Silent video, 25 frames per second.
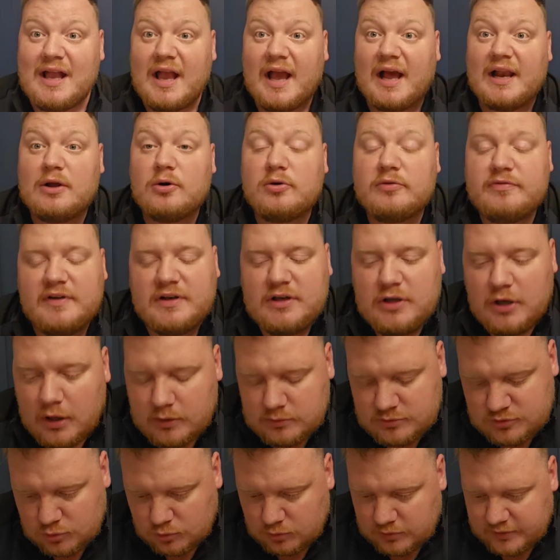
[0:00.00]
little video
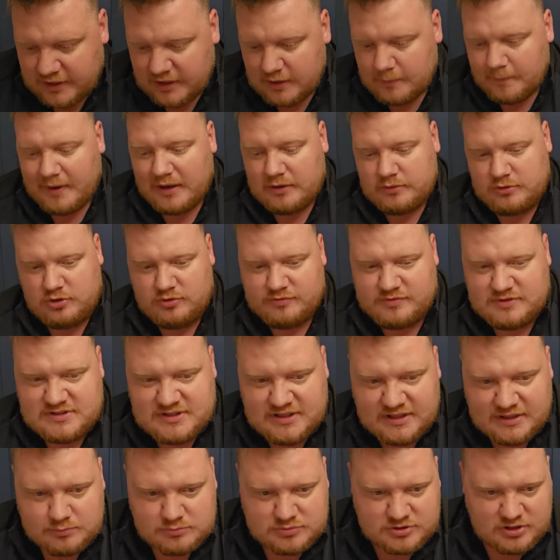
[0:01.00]
talking about the other
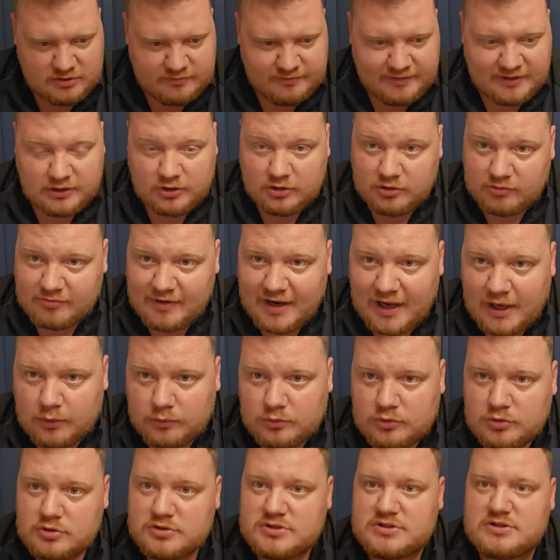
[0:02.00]
teams that are in and
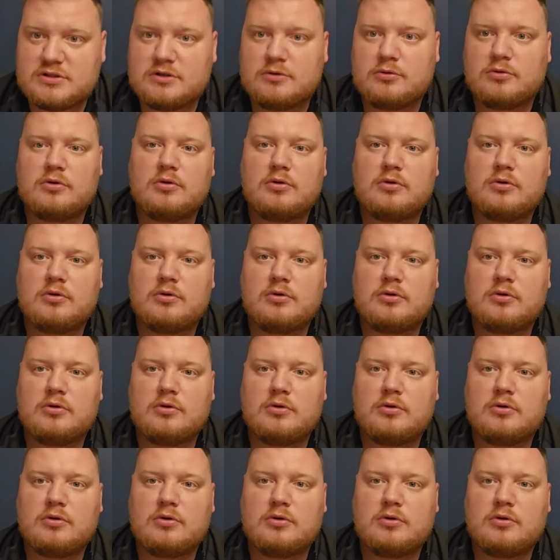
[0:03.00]
around us.